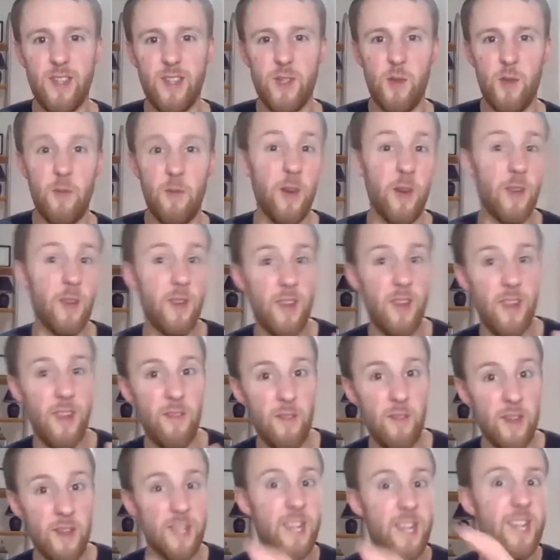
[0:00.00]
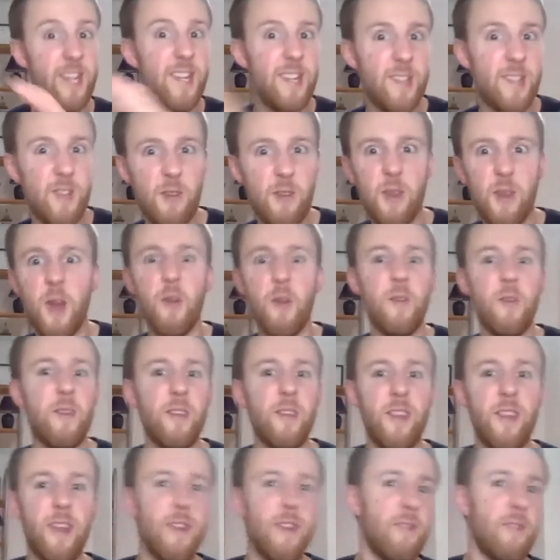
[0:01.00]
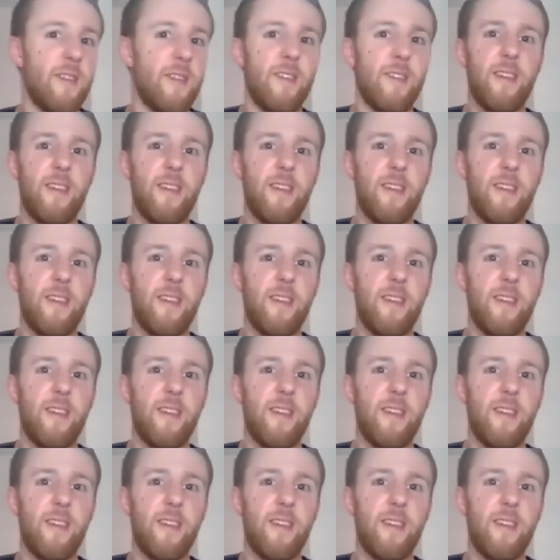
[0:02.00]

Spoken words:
searching out food, but it's kind of heightened